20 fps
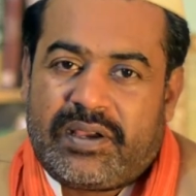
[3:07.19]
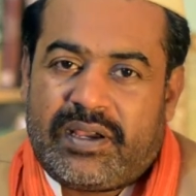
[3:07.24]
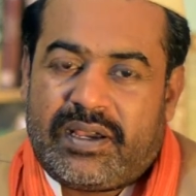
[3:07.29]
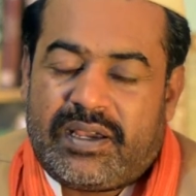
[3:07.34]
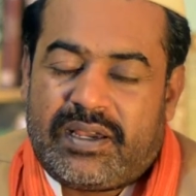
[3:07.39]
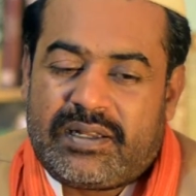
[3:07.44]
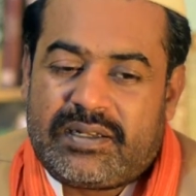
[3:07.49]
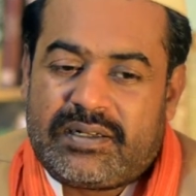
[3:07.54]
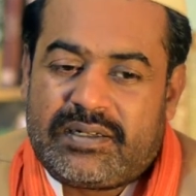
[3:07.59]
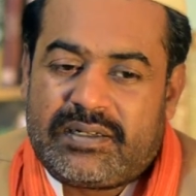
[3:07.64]

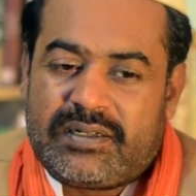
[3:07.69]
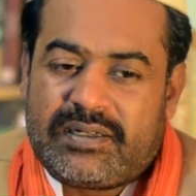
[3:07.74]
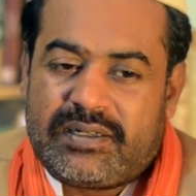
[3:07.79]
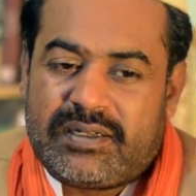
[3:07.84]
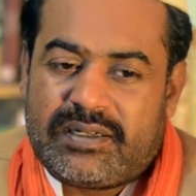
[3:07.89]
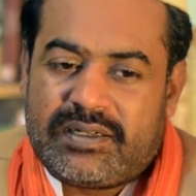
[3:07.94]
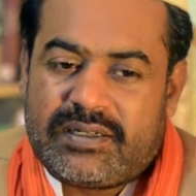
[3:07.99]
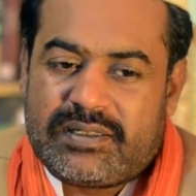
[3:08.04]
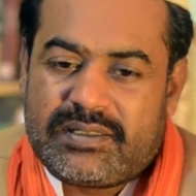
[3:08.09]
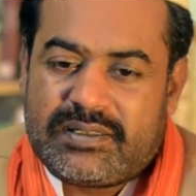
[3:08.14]
And
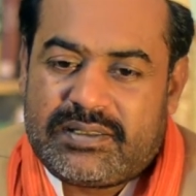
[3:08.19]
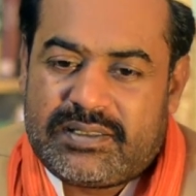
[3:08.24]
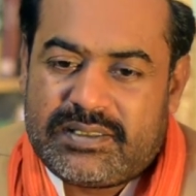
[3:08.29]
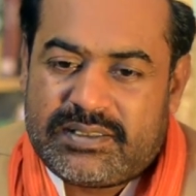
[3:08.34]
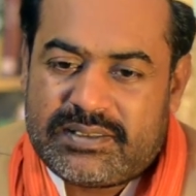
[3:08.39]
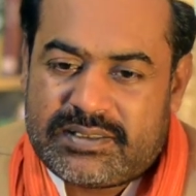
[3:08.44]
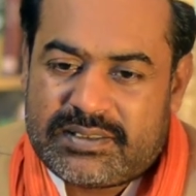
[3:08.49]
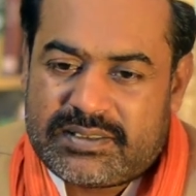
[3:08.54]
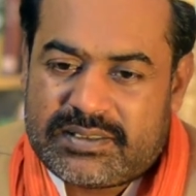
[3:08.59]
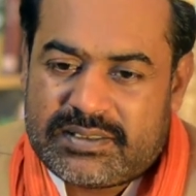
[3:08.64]

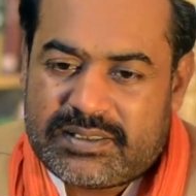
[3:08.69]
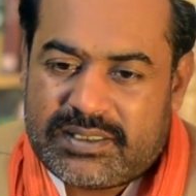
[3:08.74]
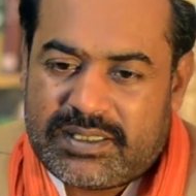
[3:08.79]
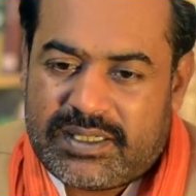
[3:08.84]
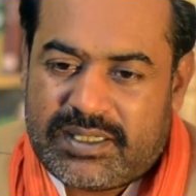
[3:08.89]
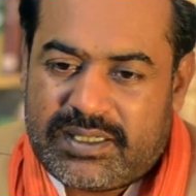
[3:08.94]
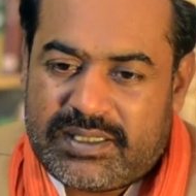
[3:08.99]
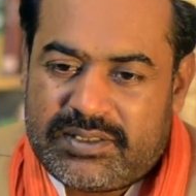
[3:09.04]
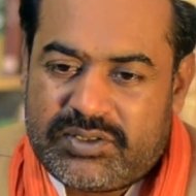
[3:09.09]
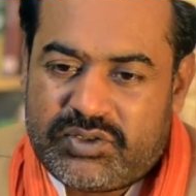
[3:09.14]
this
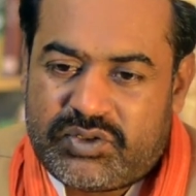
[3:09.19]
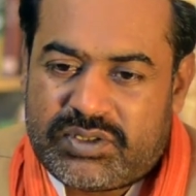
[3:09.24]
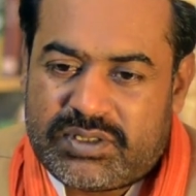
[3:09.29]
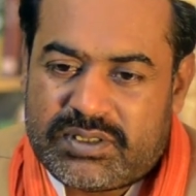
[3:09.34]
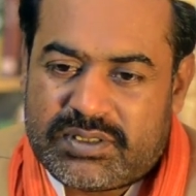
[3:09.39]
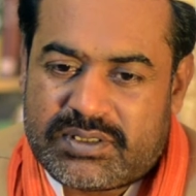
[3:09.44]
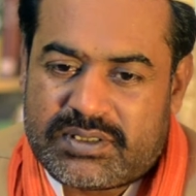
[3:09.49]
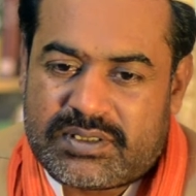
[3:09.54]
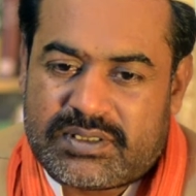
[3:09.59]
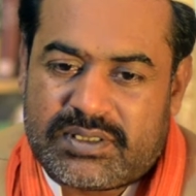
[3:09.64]

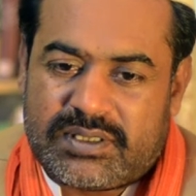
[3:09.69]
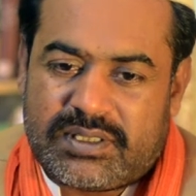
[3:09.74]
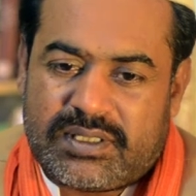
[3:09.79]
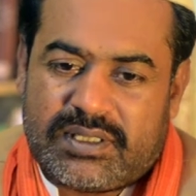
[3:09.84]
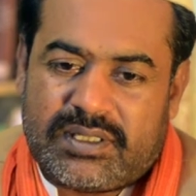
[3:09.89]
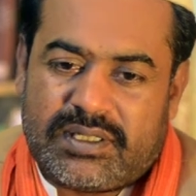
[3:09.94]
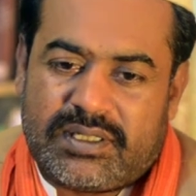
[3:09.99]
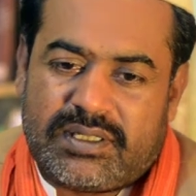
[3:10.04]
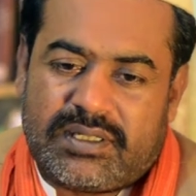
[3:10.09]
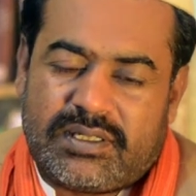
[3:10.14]
interest
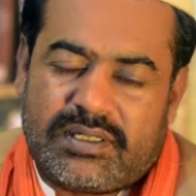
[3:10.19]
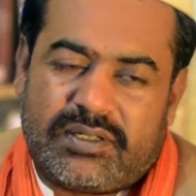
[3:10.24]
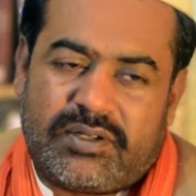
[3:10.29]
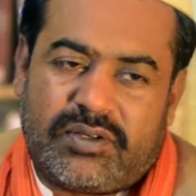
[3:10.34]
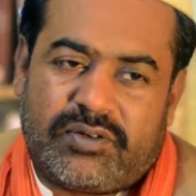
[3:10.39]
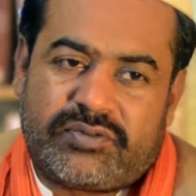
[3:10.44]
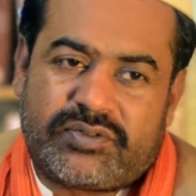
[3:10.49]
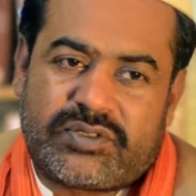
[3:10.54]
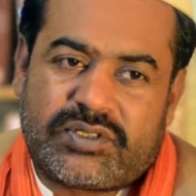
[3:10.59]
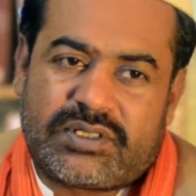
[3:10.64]

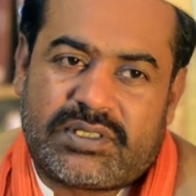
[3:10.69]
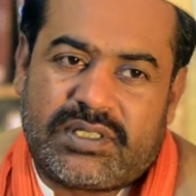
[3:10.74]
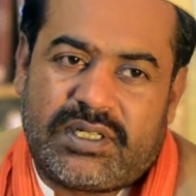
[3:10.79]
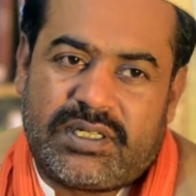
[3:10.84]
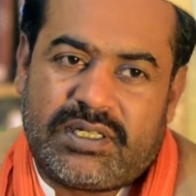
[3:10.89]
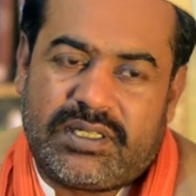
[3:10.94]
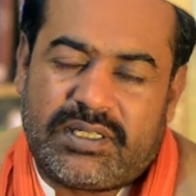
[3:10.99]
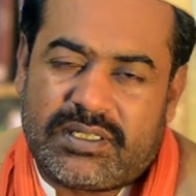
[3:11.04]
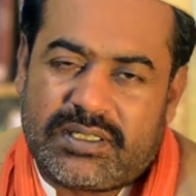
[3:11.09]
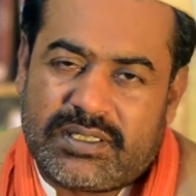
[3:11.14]
of
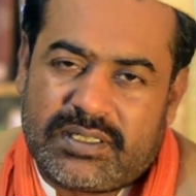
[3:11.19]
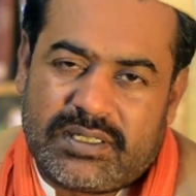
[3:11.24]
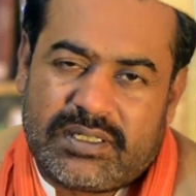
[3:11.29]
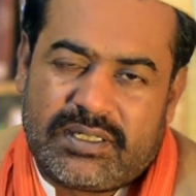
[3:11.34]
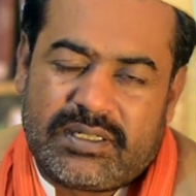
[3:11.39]
studying